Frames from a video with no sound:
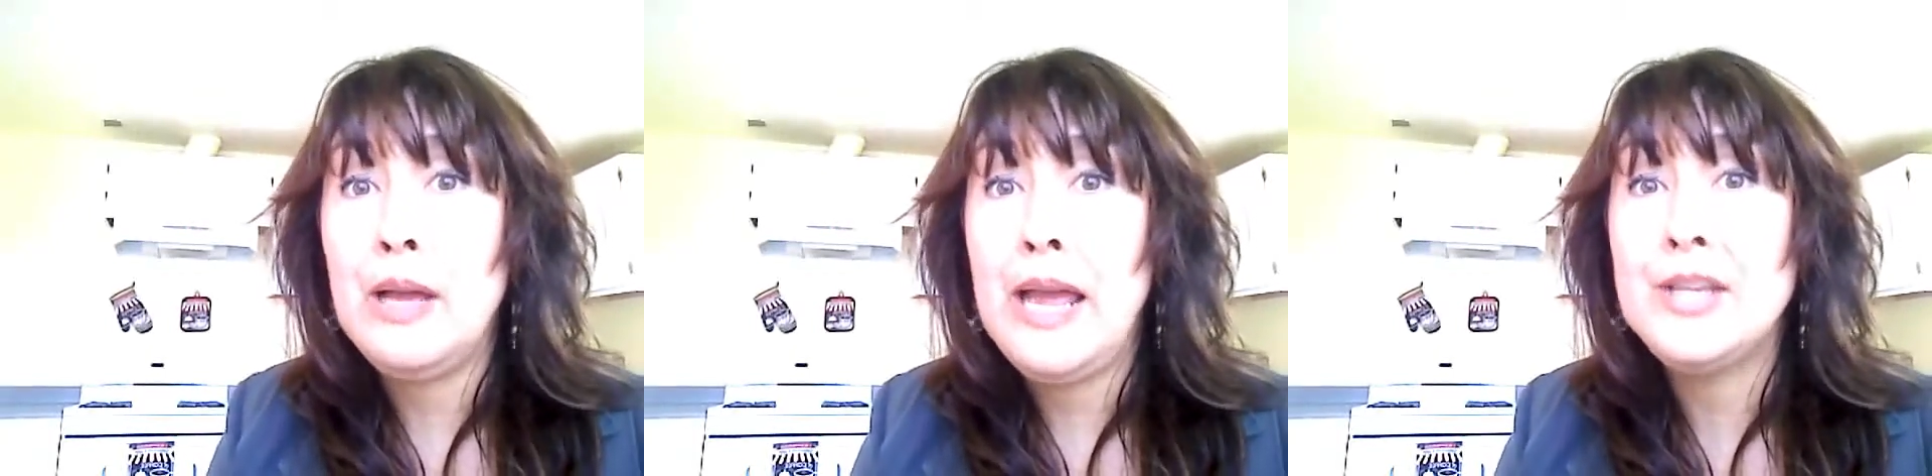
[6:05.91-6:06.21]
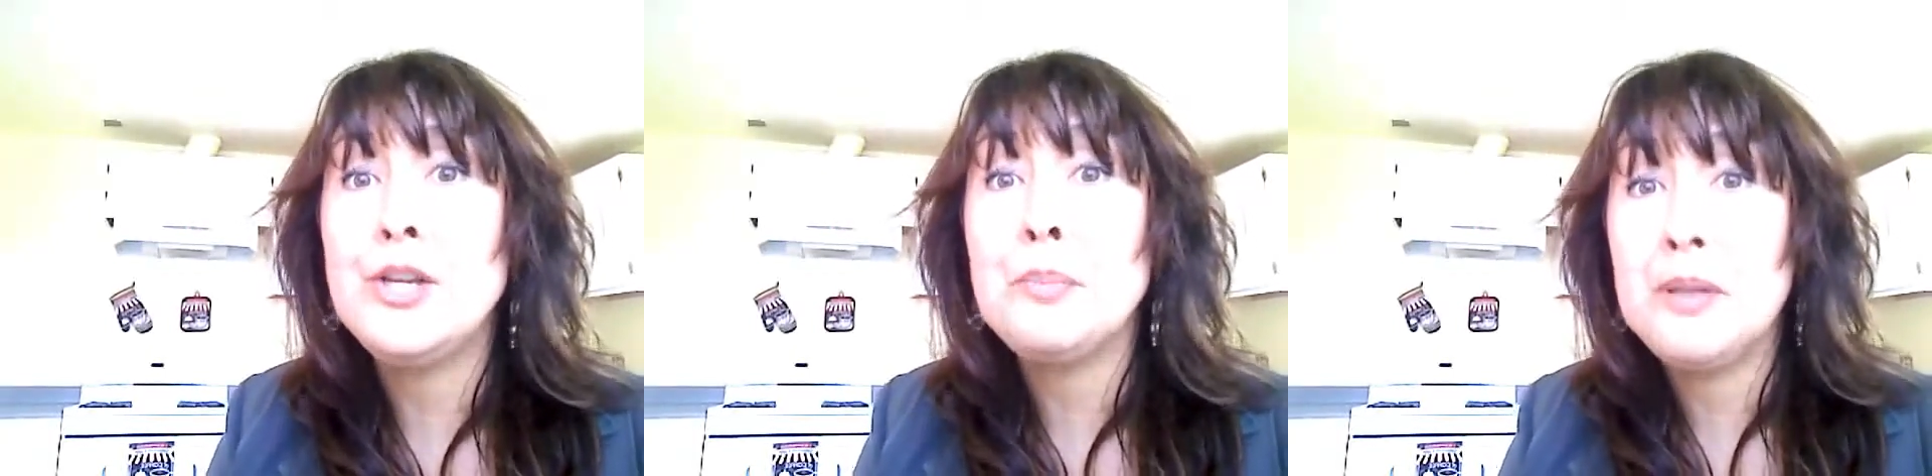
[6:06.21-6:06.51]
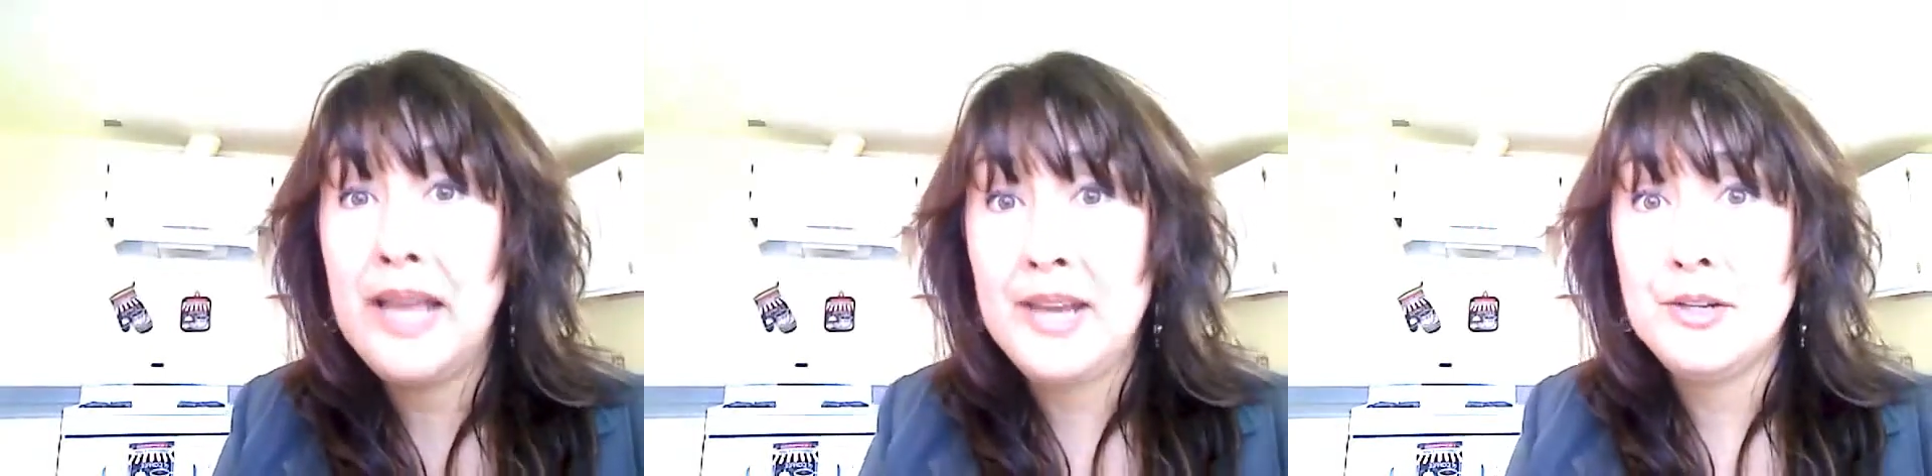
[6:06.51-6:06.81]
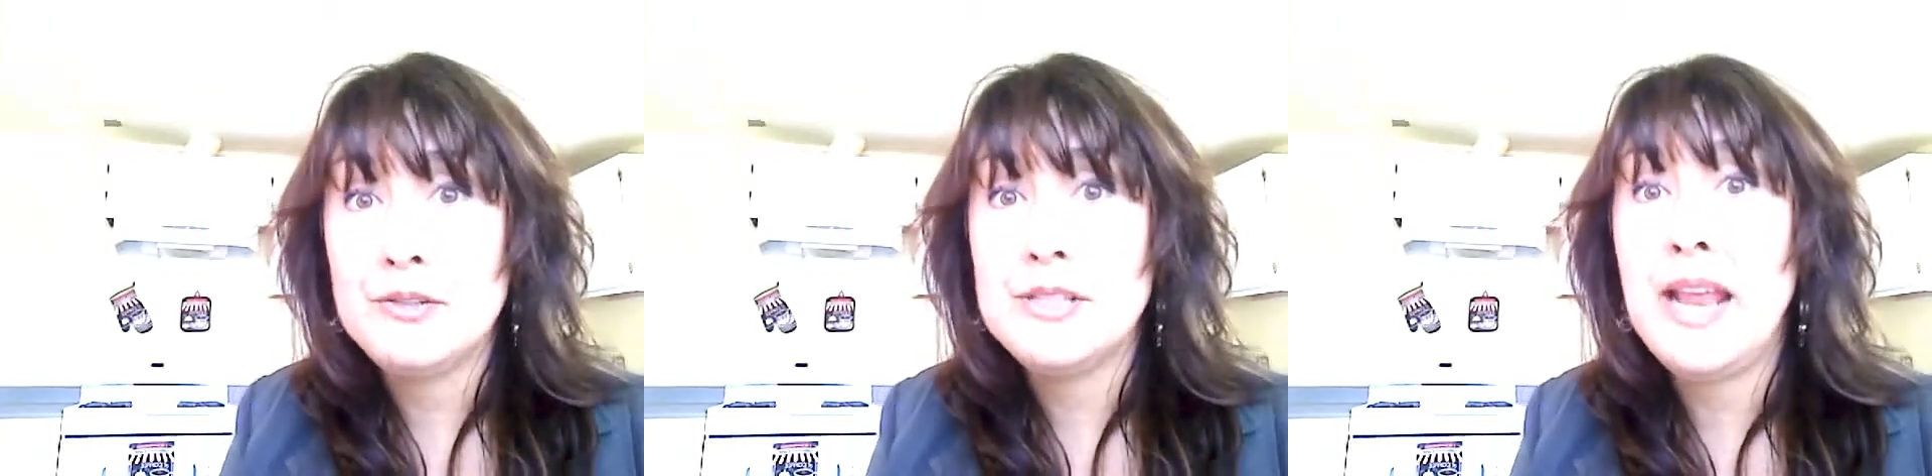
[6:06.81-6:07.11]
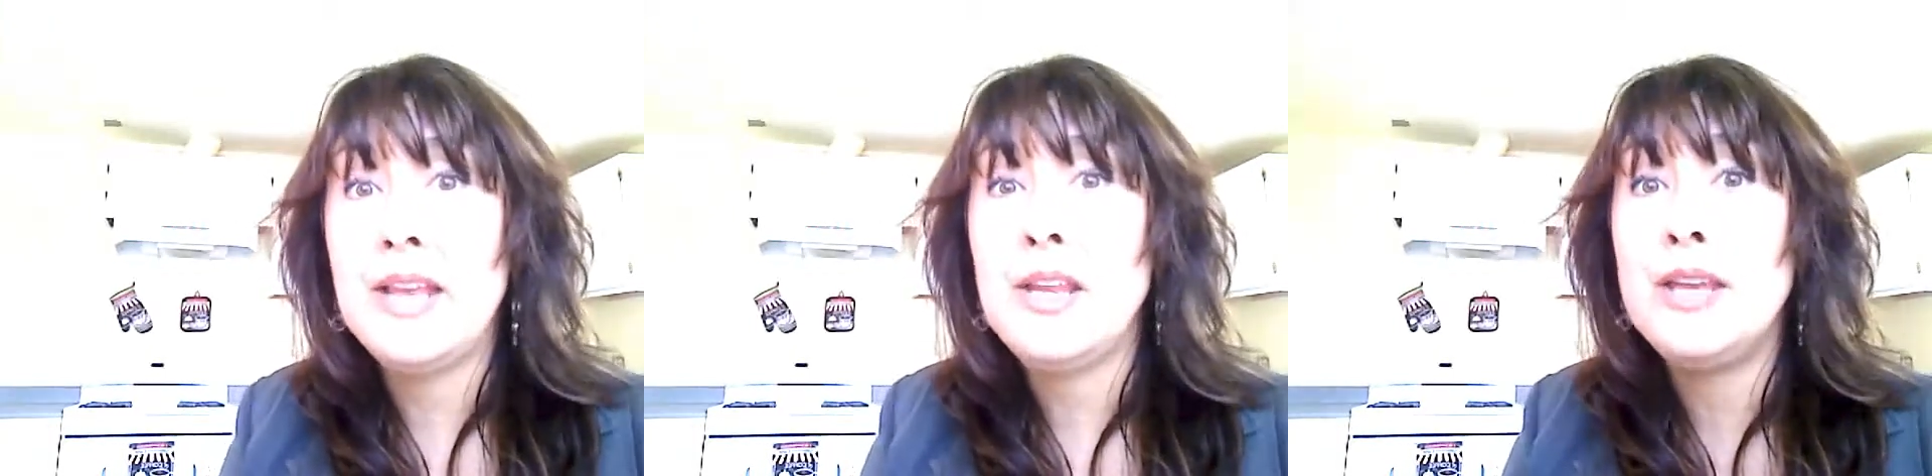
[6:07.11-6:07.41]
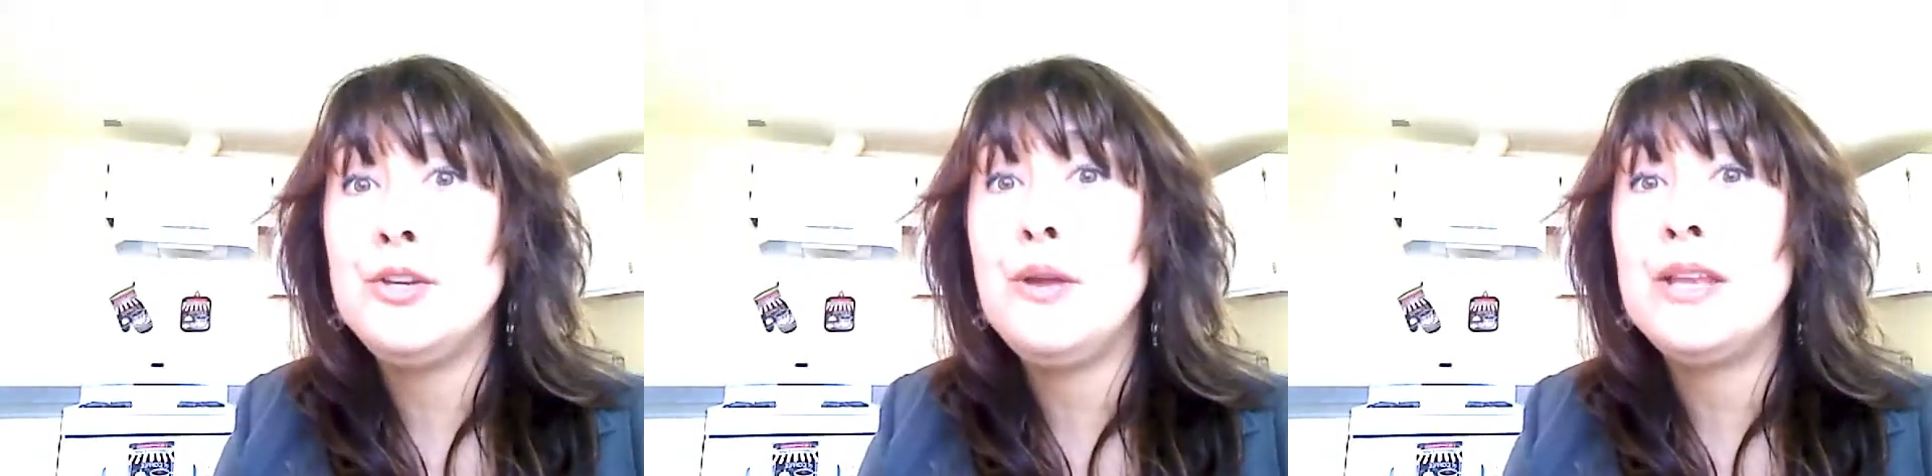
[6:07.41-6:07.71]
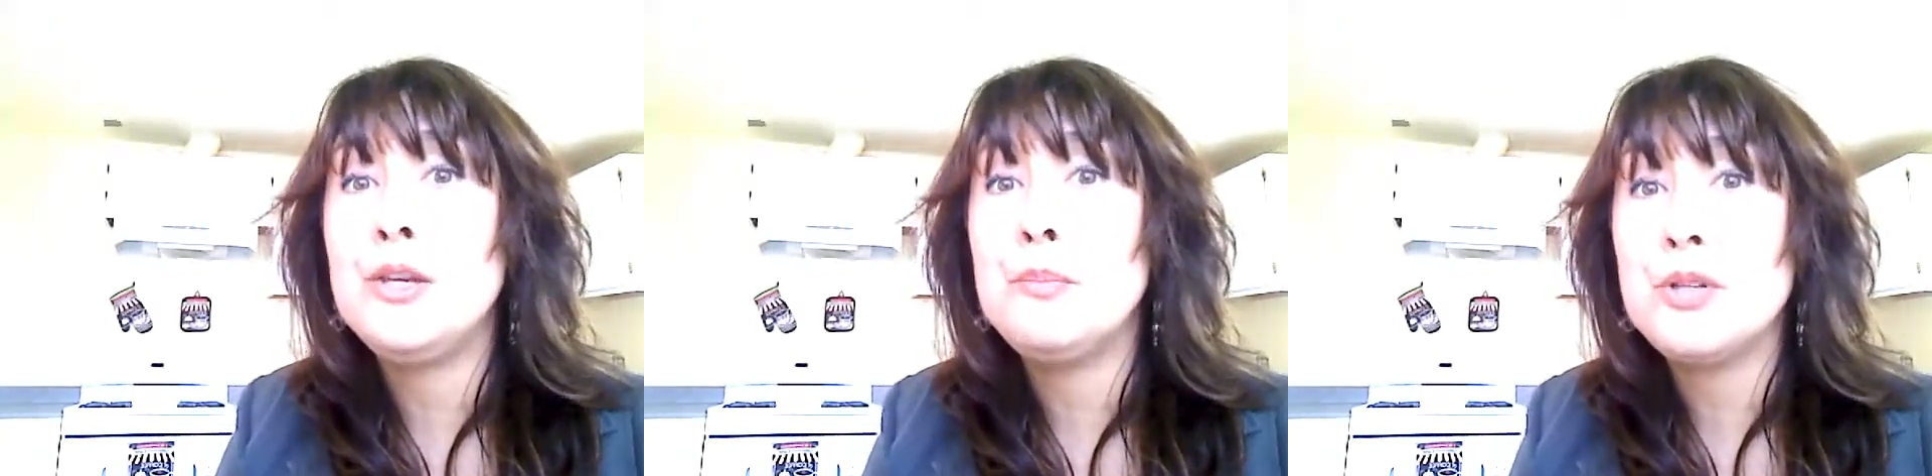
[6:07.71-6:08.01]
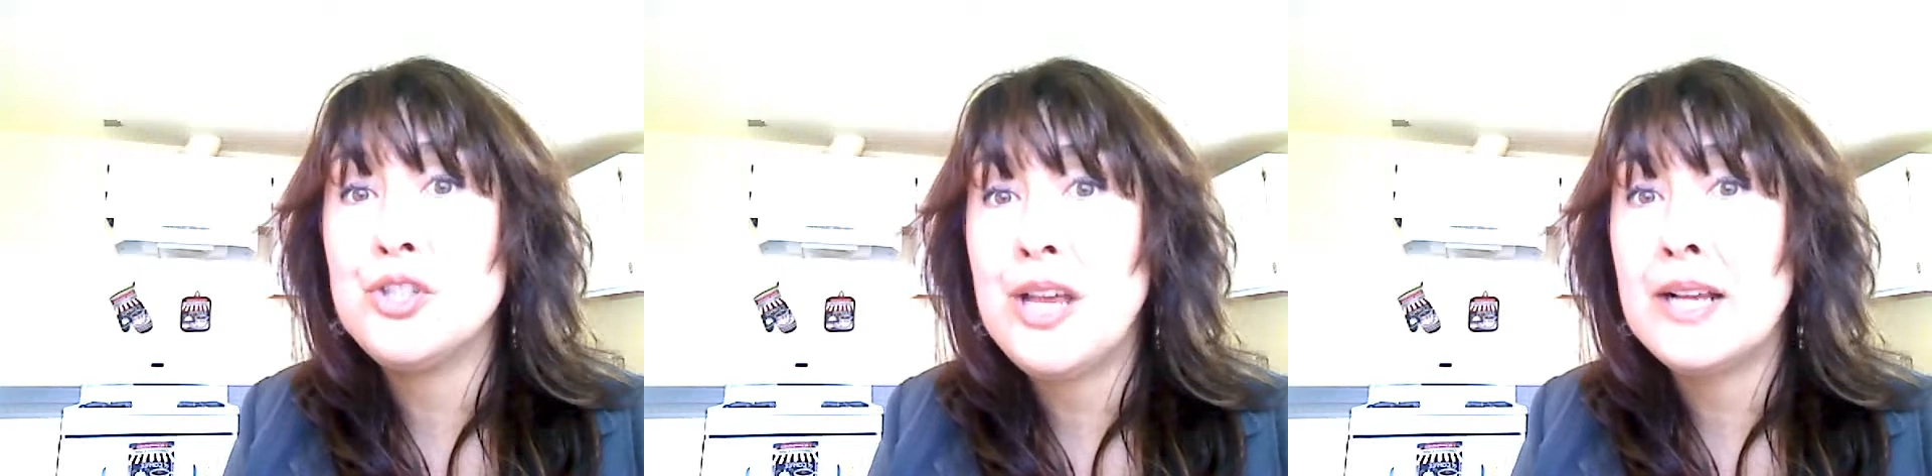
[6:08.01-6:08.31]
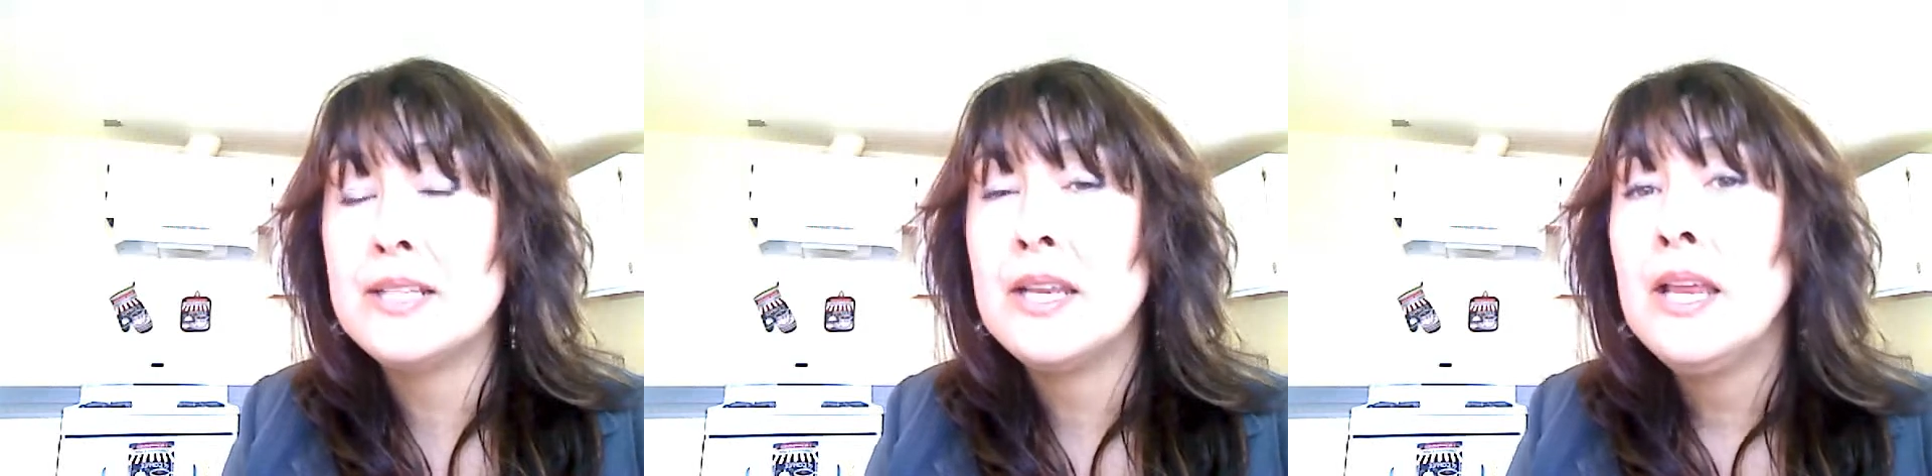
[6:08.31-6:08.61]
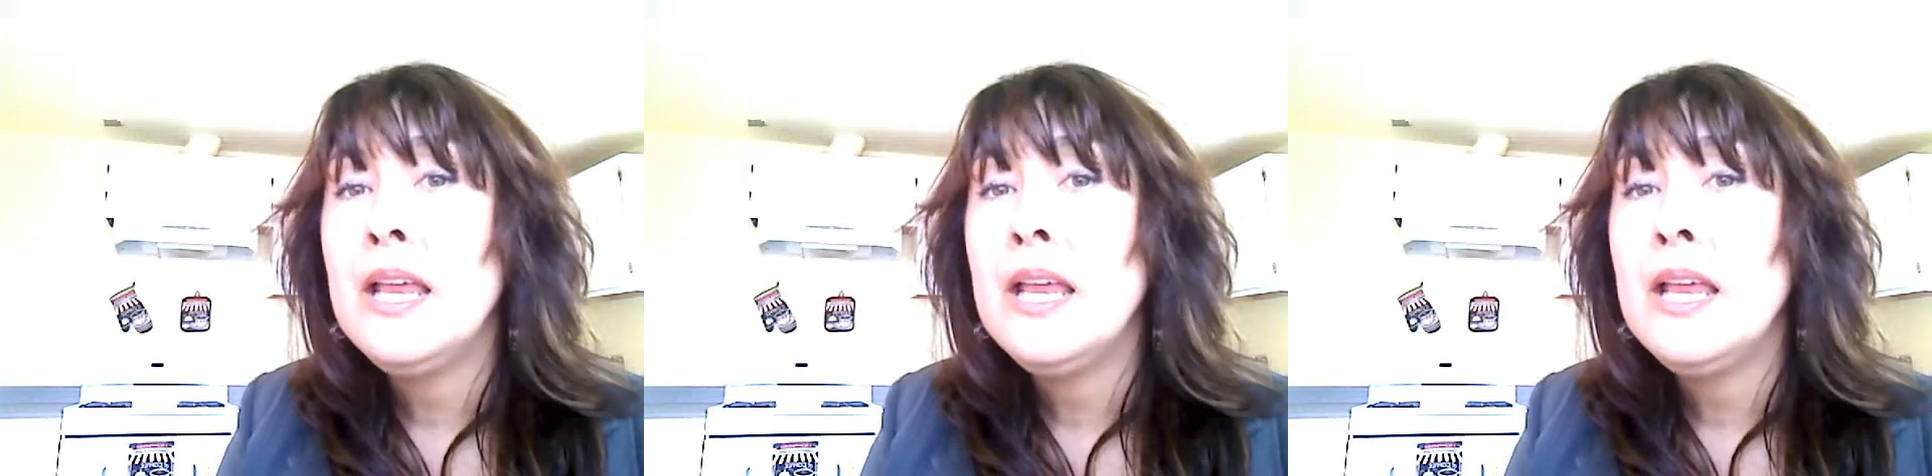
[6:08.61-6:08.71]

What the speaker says: and you're planners, and you project.